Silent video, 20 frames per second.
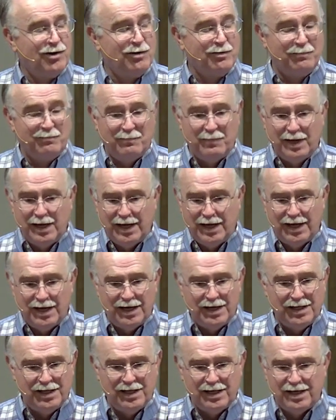oh
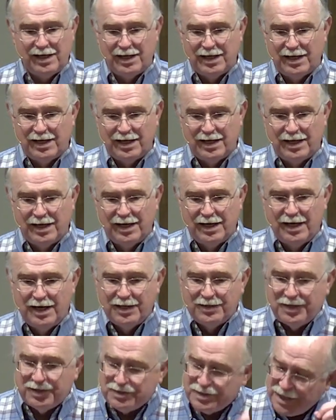man.
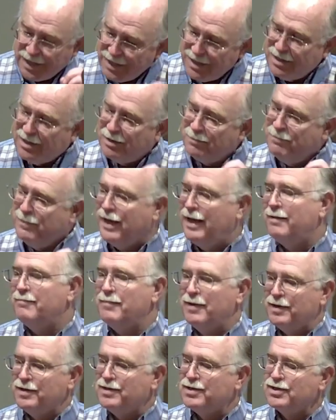The Ten
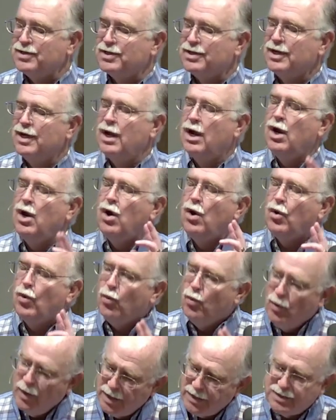Commandments
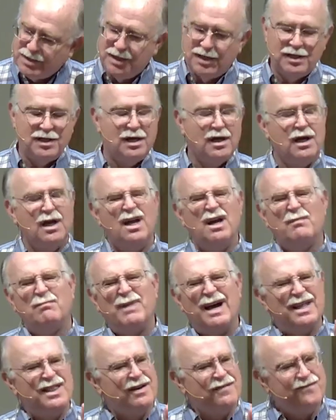written
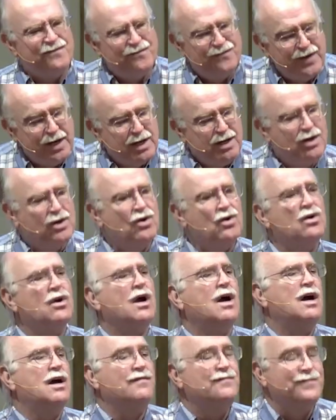by the
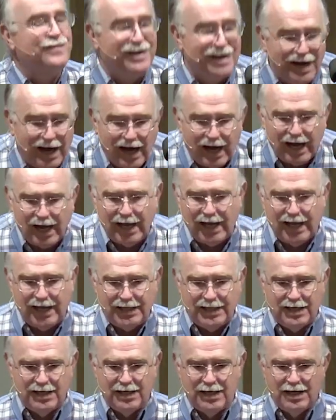finger of
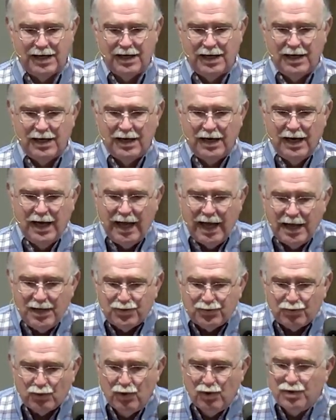God.
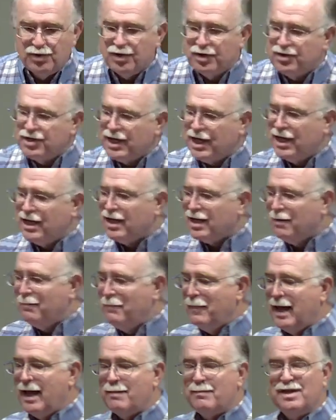He threw the Ten
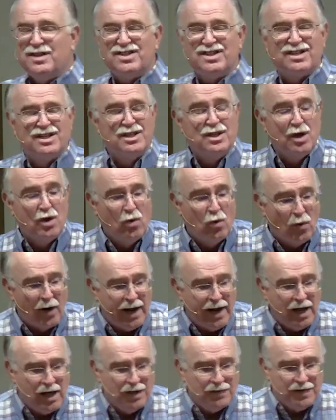Commandments to the
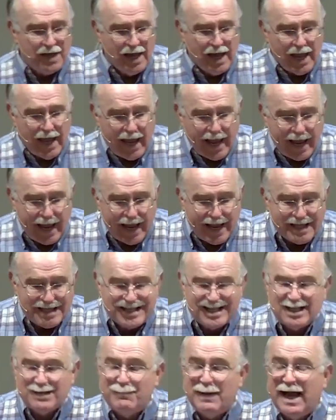ground
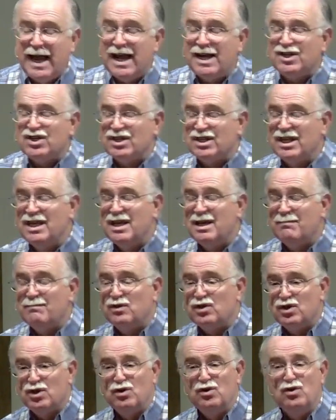and smashed
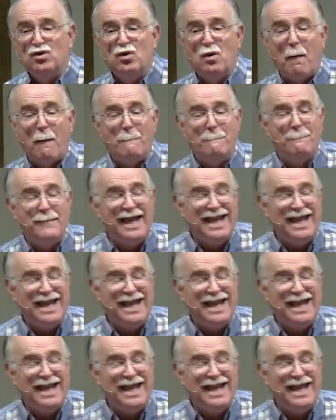them to